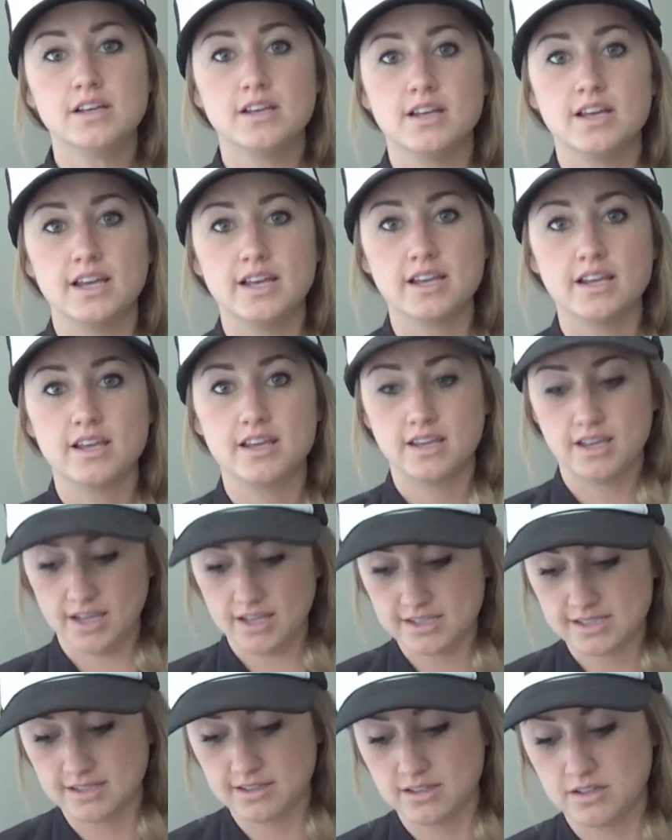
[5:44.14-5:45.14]
it
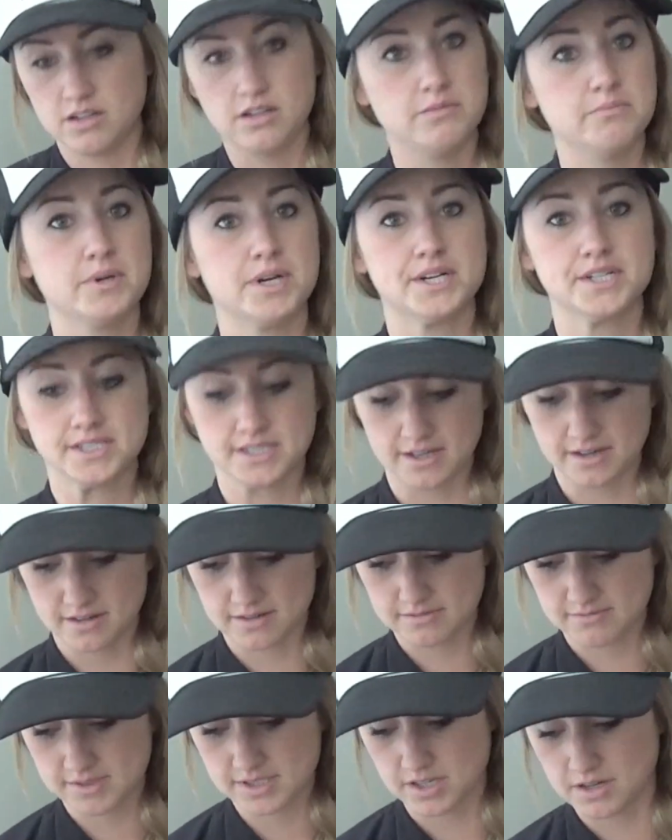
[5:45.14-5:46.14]
is a little embarrassing.
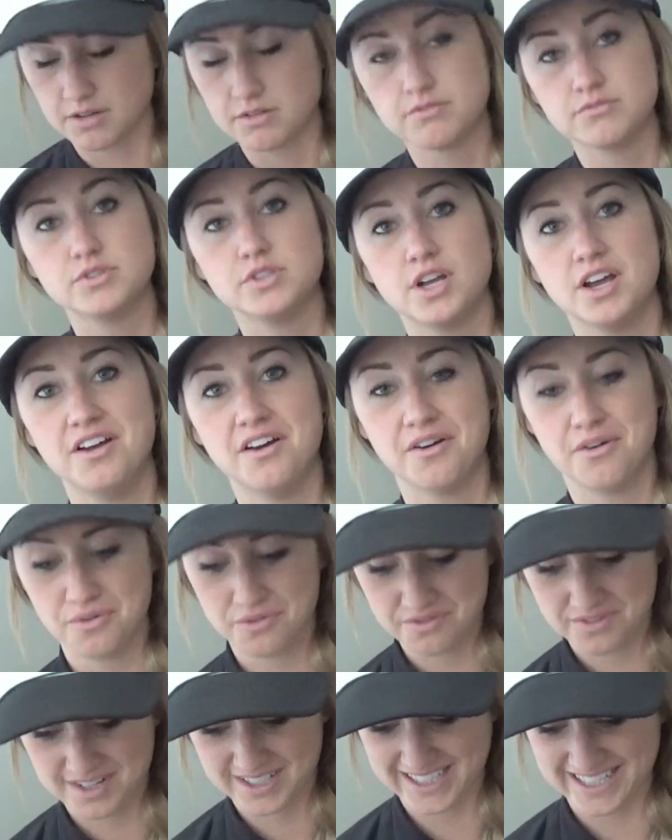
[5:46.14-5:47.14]
So
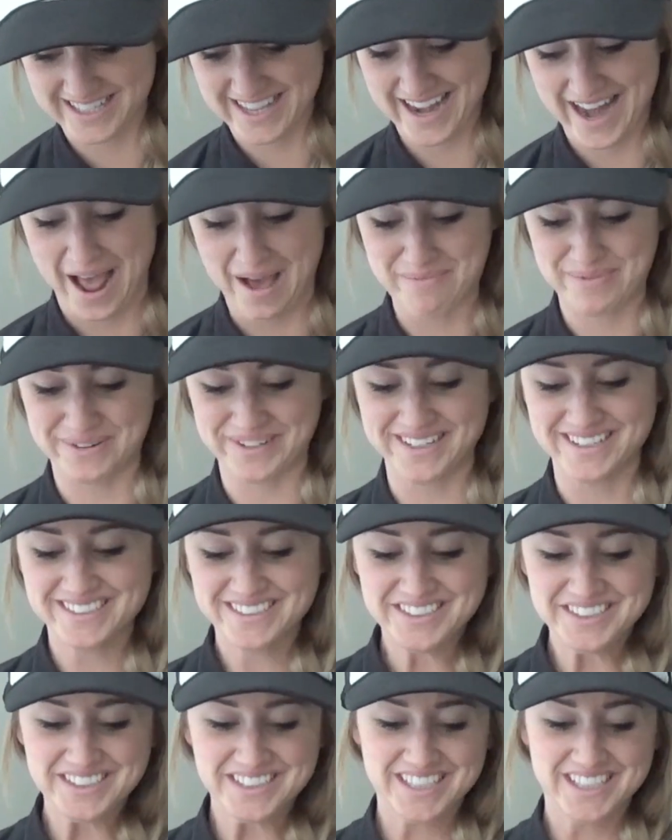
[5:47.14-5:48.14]
don't let that happen.
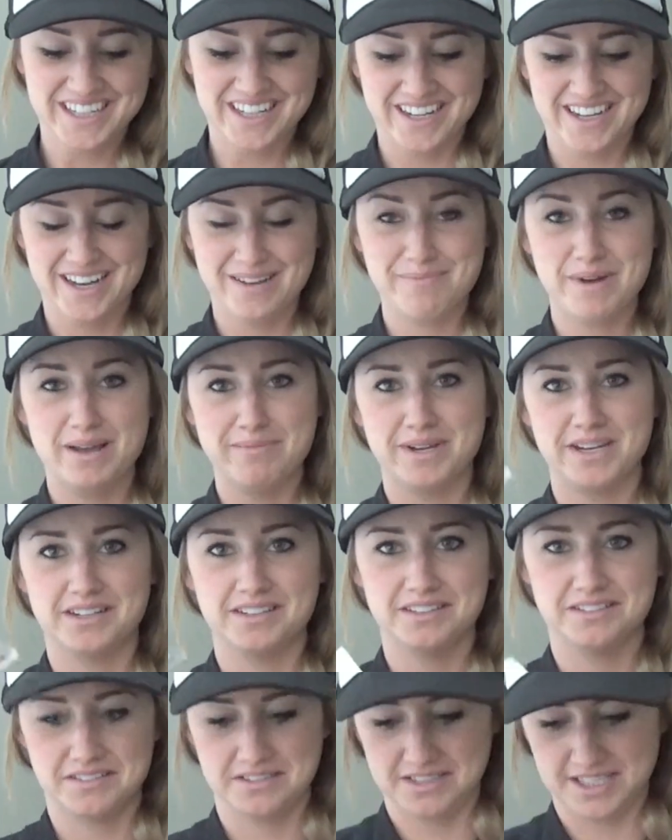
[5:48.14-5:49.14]
I made a
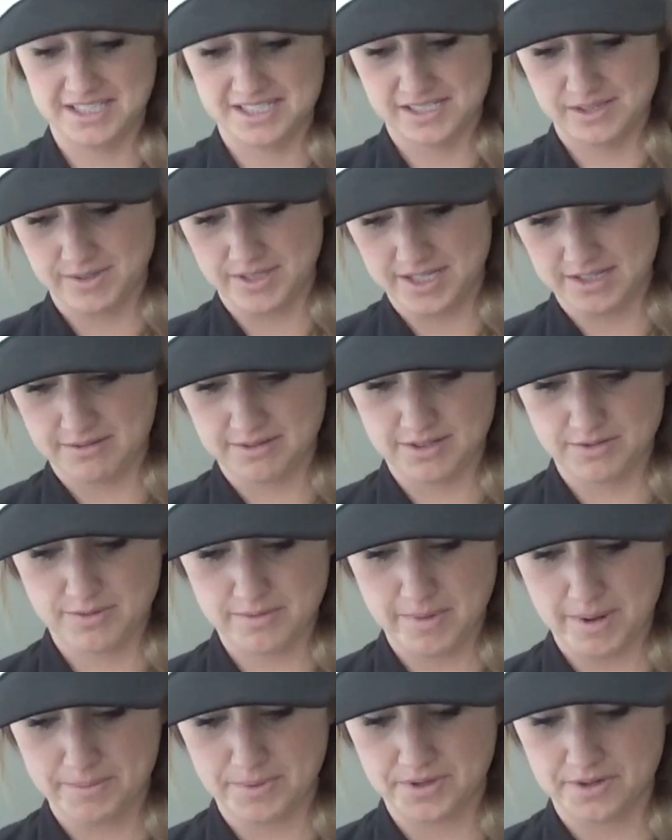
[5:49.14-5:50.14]
little list so I have to
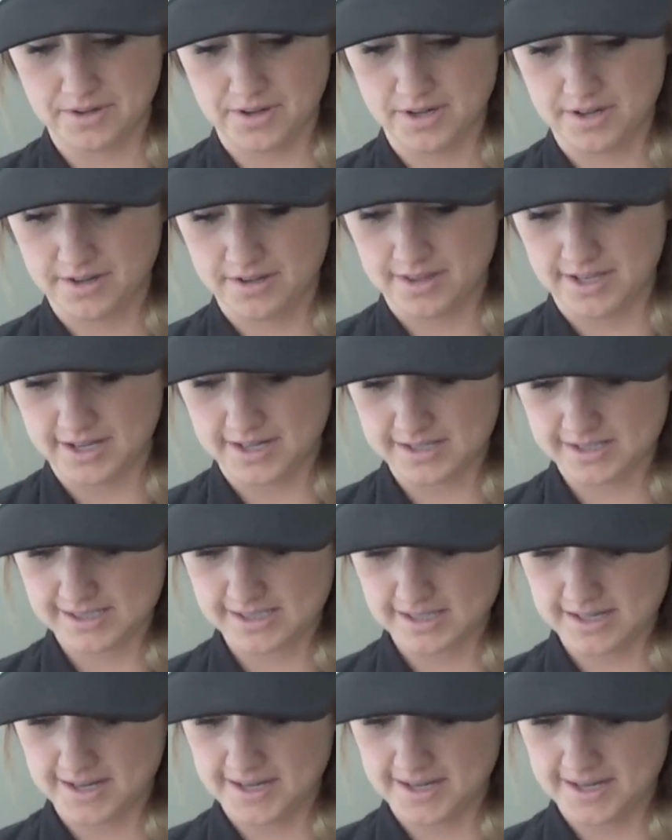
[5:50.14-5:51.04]
remember things.